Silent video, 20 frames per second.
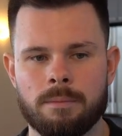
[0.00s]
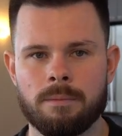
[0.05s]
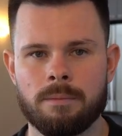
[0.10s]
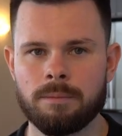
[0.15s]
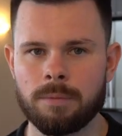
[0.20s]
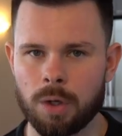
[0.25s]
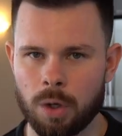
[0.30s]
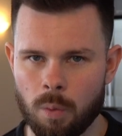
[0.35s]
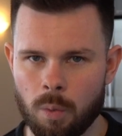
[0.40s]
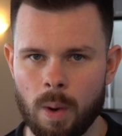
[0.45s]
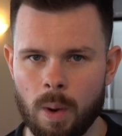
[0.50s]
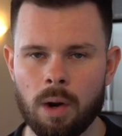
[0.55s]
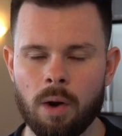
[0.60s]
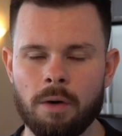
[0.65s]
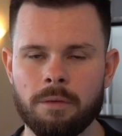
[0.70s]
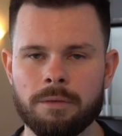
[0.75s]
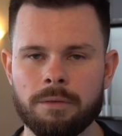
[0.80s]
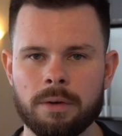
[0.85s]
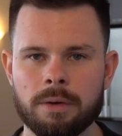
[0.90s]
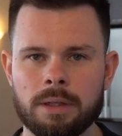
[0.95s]
quite
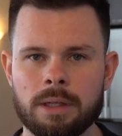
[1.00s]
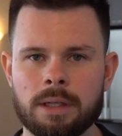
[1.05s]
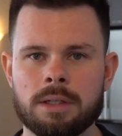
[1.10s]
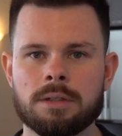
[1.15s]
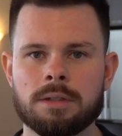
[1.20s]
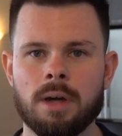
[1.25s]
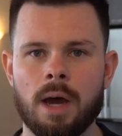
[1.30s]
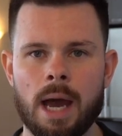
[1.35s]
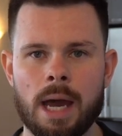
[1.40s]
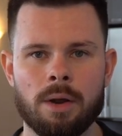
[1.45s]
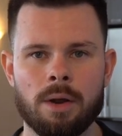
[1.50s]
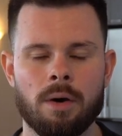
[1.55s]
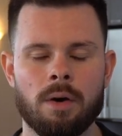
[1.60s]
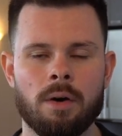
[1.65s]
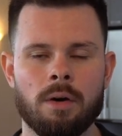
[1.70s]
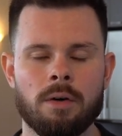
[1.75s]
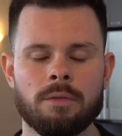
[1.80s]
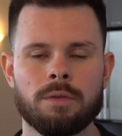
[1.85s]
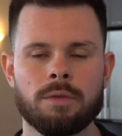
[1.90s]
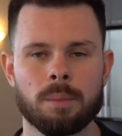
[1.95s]
often inside
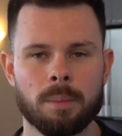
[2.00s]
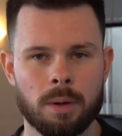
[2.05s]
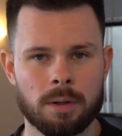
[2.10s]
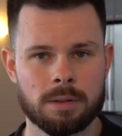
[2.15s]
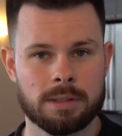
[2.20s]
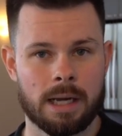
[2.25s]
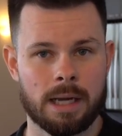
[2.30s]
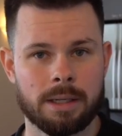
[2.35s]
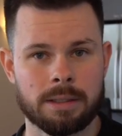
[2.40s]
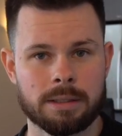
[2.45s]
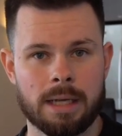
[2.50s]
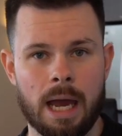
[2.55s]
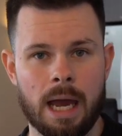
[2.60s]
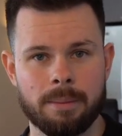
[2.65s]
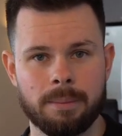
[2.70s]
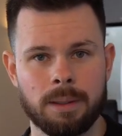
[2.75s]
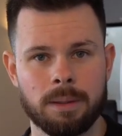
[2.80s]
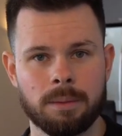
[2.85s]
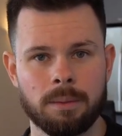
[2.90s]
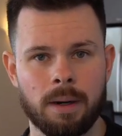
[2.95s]
of the Remote Sales
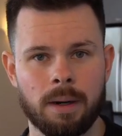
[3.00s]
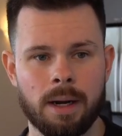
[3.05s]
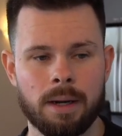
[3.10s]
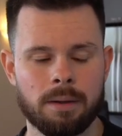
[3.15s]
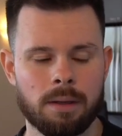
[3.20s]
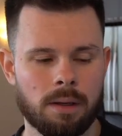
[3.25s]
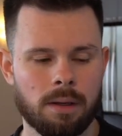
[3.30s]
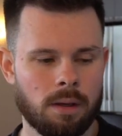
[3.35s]
Academy, right?